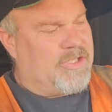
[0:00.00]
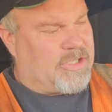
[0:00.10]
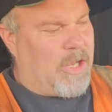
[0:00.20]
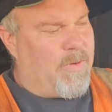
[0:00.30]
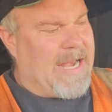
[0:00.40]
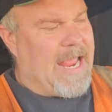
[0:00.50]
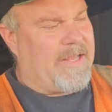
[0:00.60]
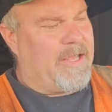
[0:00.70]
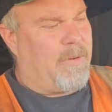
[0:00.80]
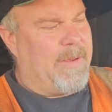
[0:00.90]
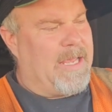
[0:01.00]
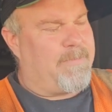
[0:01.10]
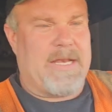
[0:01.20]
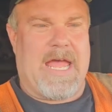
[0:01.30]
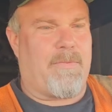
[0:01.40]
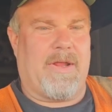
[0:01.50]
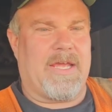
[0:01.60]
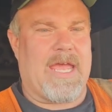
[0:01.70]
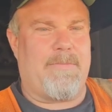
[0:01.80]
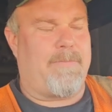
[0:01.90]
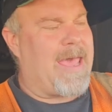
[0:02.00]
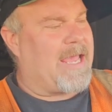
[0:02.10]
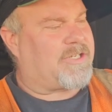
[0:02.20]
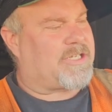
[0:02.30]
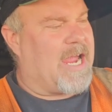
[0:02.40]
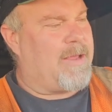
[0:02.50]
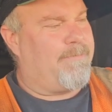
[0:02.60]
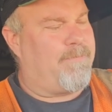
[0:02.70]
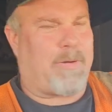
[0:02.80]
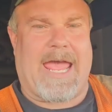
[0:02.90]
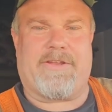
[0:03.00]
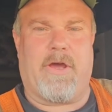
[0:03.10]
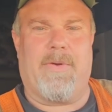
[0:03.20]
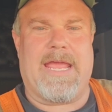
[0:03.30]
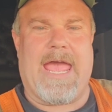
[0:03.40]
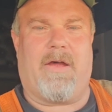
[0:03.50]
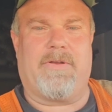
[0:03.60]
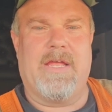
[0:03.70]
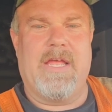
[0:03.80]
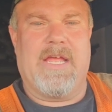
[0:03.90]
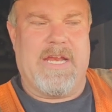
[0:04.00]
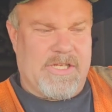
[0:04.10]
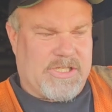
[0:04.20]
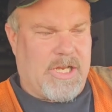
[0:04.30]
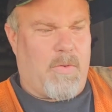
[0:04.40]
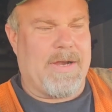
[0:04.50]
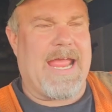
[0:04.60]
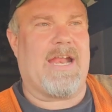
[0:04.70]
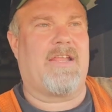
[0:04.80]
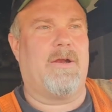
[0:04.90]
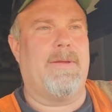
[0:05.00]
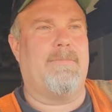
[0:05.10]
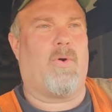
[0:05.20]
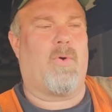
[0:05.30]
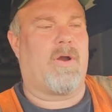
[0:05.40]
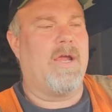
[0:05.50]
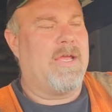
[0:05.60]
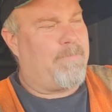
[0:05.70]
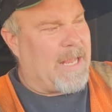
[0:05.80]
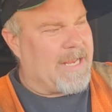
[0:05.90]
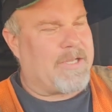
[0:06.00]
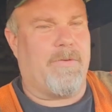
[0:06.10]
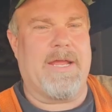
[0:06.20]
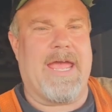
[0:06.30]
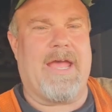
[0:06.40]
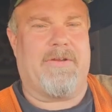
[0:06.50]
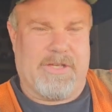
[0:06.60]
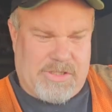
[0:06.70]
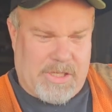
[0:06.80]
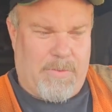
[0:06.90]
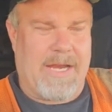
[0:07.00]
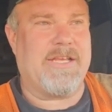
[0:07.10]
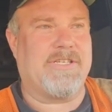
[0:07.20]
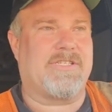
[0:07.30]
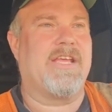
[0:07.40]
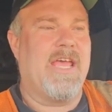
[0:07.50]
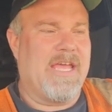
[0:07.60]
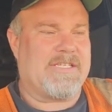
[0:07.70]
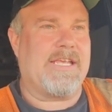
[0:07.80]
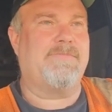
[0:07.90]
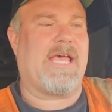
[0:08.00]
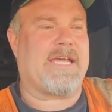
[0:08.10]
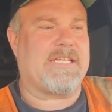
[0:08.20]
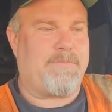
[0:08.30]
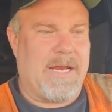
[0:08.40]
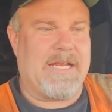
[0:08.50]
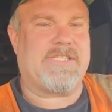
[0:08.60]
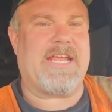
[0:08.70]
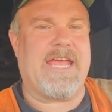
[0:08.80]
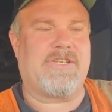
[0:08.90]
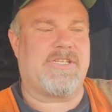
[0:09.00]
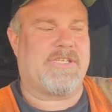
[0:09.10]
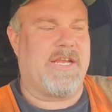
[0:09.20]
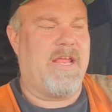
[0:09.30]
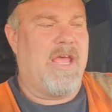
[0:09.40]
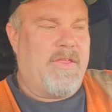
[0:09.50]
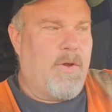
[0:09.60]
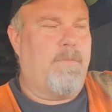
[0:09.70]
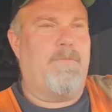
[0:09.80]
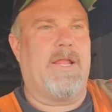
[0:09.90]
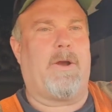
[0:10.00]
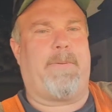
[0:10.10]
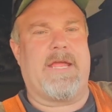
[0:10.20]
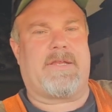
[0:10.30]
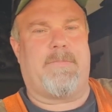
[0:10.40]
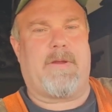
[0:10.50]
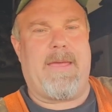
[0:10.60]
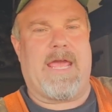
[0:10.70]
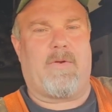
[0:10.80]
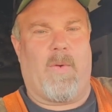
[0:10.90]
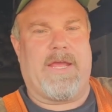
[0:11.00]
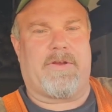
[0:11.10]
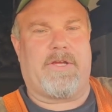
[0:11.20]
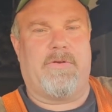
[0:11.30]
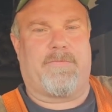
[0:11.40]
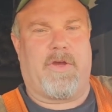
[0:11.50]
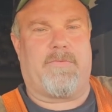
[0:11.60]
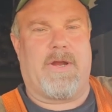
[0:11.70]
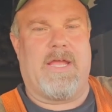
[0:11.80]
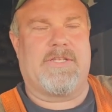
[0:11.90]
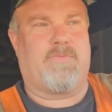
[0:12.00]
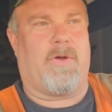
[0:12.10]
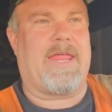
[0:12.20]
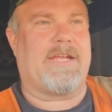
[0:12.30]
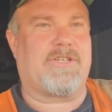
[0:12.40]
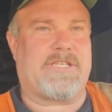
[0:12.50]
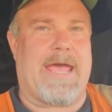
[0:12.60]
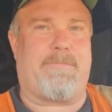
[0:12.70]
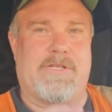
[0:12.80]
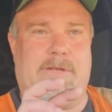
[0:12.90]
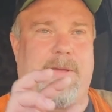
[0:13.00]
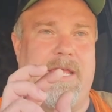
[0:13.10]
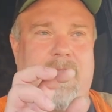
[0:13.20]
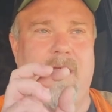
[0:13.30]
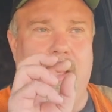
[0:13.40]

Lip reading: slowing down a little bit, but not really coming back, just kind of plateauing out, and then slowing down a little bit more, plateauing out, and slowing. It seems like it's been in stages. Then little pent up demand, a week or two of good runs. Well, that just happens to be